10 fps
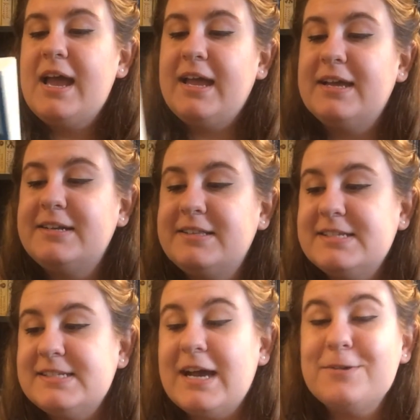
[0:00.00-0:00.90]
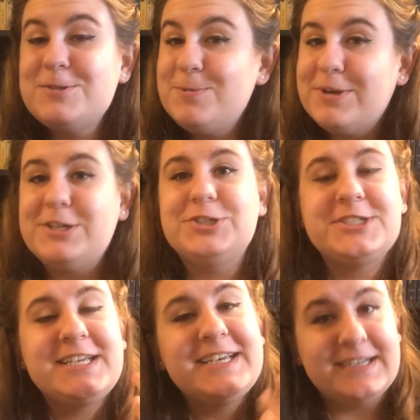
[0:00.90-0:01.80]
And this sounds super
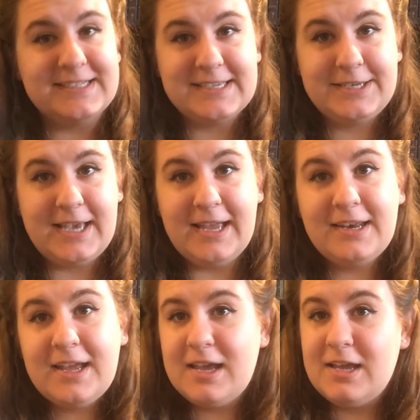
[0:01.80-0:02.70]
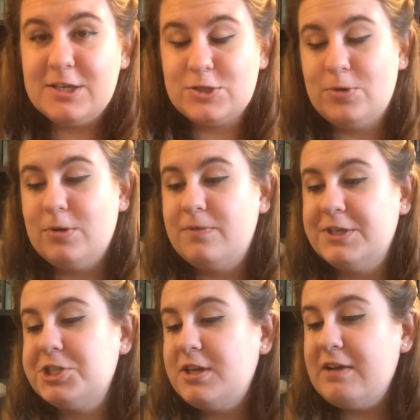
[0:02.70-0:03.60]
interesting. It is, again, a historical
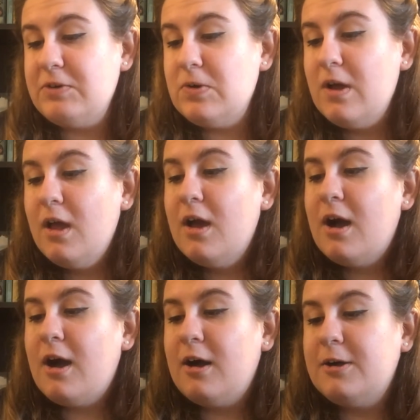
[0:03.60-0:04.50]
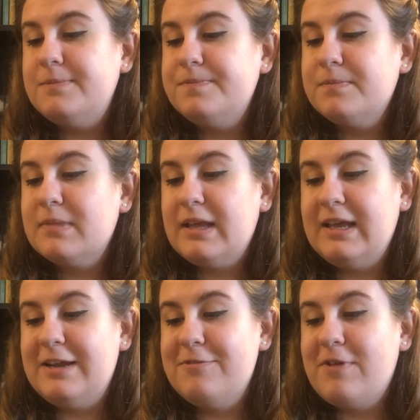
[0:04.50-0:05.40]
fiction novel.
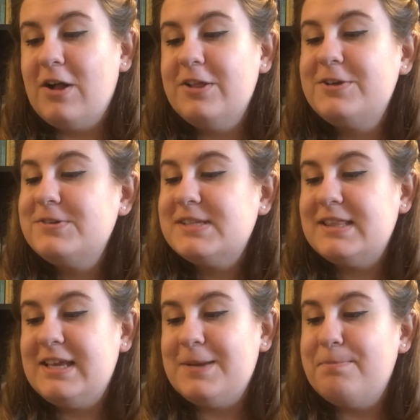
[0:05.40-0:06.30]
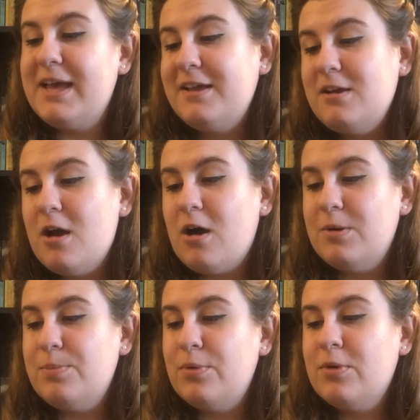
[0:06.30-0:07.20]
And it follows the men
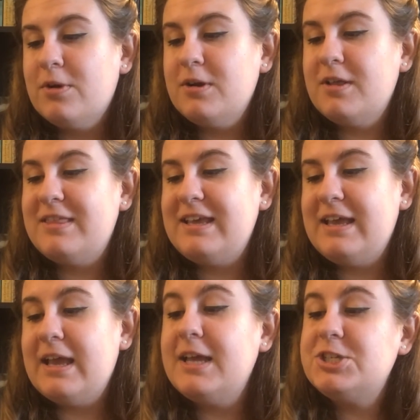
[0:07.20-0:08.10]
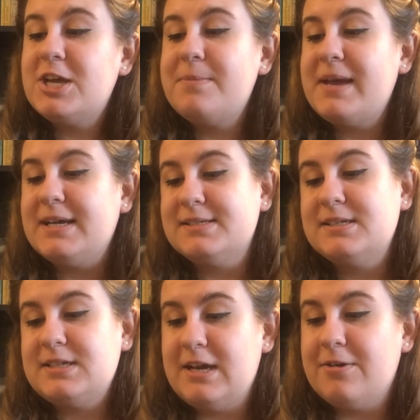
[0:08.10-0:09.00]
on board the HMS
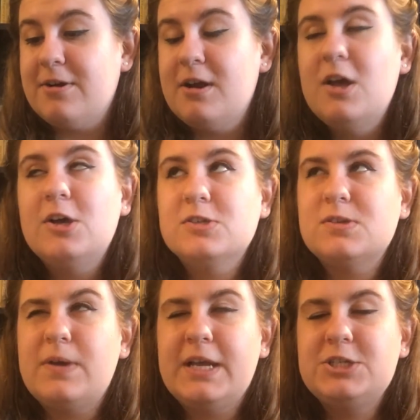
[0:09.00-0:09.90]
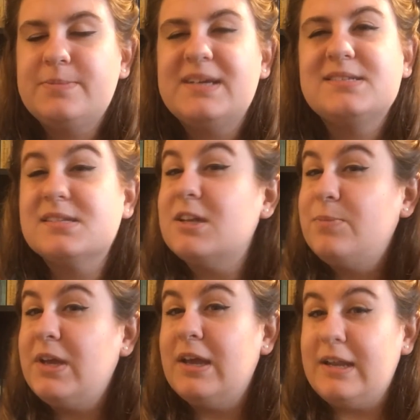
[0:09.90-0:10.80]
Terror. So HMS is going to
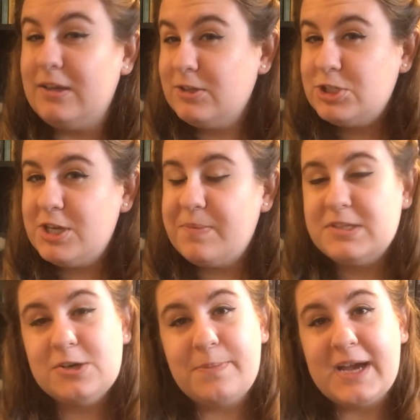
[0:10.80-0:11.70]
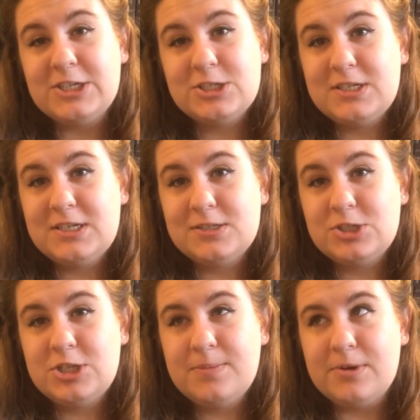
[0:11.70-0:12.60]
be an English ship. It's Her Majesty's
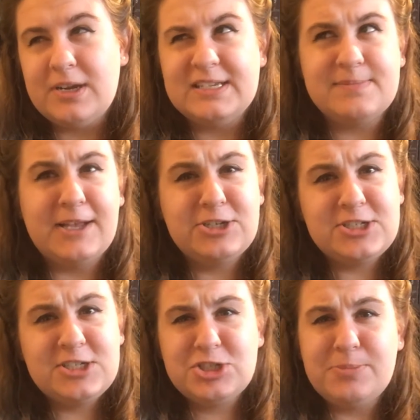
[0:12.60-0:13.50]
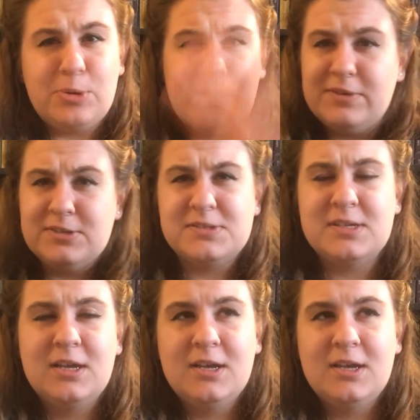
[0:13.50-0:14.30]
ship, or His Majesty's ship, whoever's